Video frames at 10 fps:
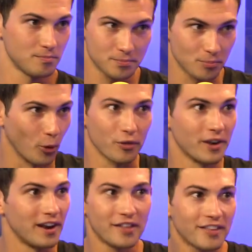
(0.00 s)
more than
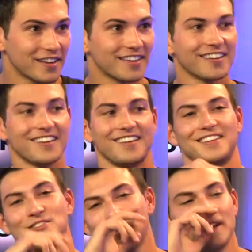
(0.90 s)
anything
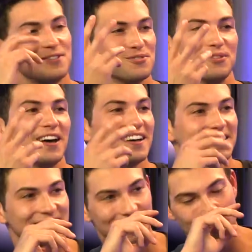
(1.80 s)
you can't do that.
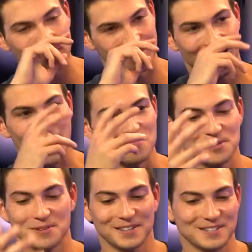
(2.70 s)
You can't put a time
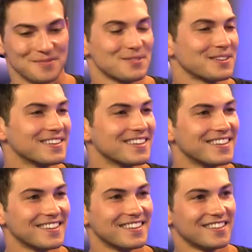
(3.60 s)
limit on something.
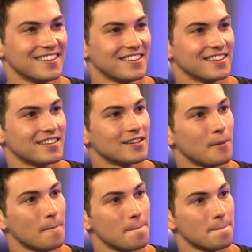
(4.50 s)
But isn't it more pressure
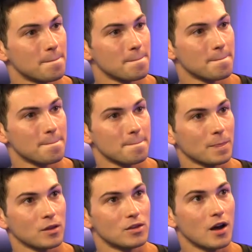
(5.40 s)
being a man
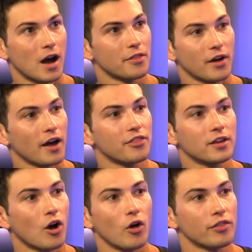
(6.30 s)
than yeah, versus I, I being think,
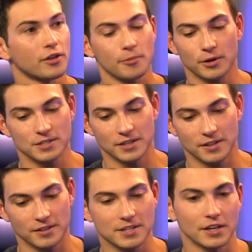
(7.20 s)
a girl? All I think about is that
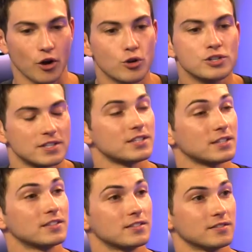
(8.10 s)
it's like
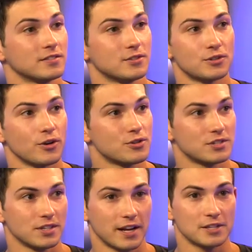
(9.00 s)
urgency. There's an
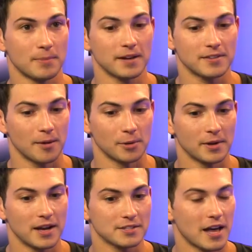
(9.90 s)
urgency. That's my time limit. It
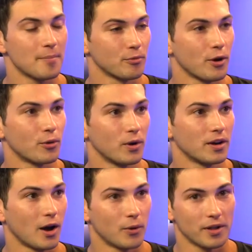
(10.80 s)
has to happen right away.
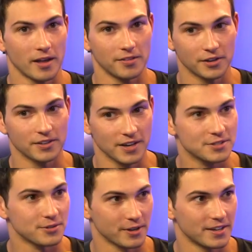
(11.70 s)
I want it done
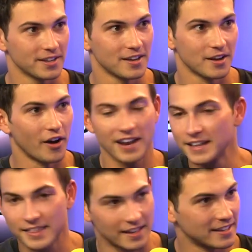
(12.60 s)
yesterday on
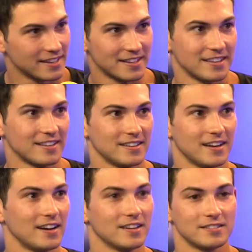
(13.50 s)
anything.
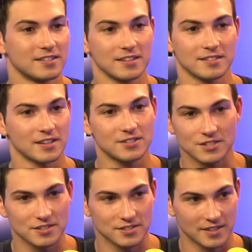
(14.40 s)
Uh, that, that's
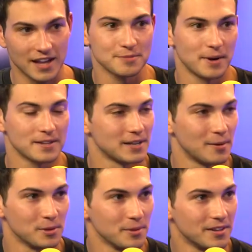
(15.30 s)
just that's my time
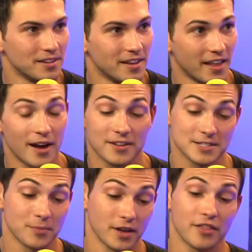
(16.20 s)
limit, and that is
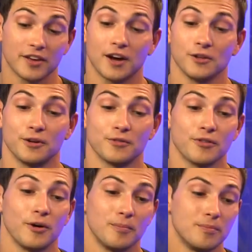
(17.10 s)
something I think I learned
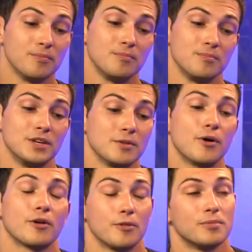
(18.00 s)
from being
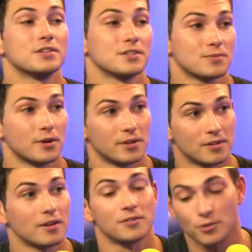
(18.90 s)
part of the business when I
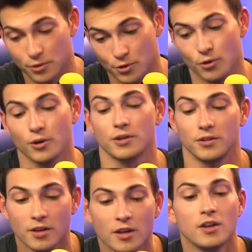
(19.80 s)
got to go to New York
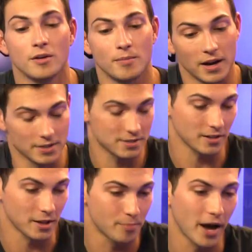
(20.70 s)
and Mass,
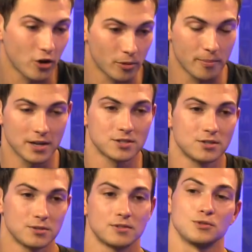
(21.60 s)
like back home in
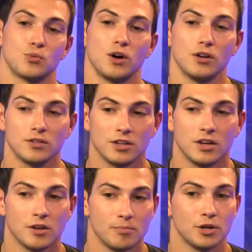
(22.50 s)
Massachusetts as well,
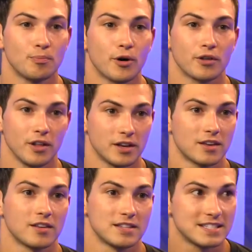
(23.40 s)
being part of
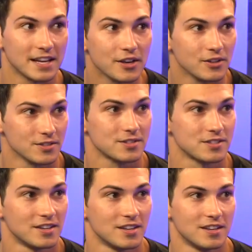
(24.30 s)
like sales
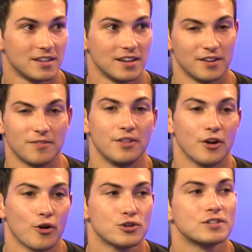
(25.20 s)
and the
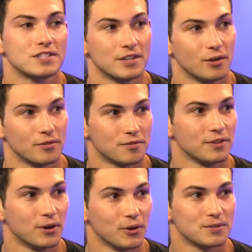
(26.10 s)
urgency of you
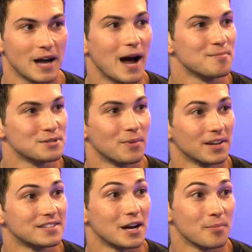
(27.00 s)
know time is money
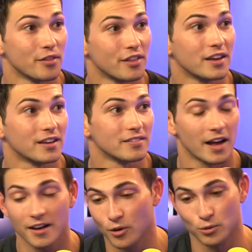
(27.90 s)
type of thing. Right.
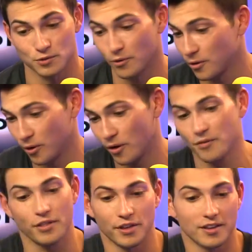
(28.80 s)
That goes for
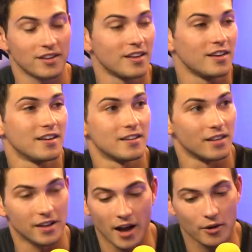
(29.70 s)
everything
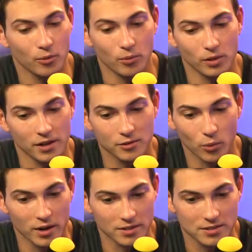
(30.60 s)
like i don't like to
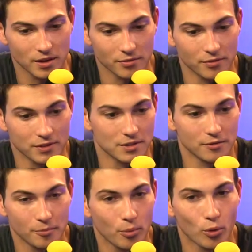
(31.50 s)
wait on stuff if it's of
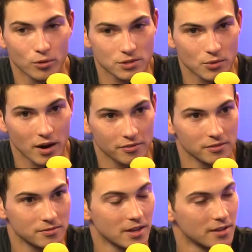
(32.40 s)
importance you have to
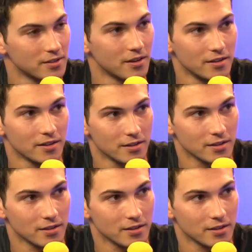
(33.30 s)
get it done like